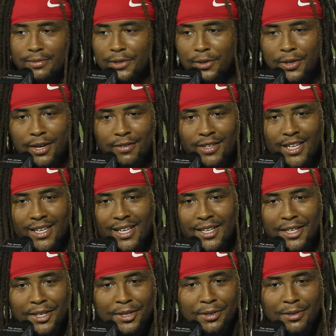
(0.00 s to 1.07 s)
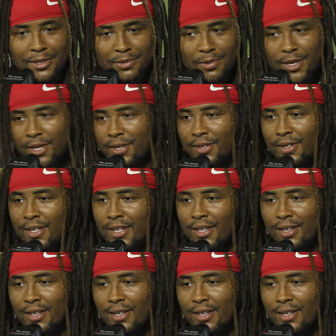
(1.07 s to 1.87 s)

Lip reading: doing everything they need to do as well,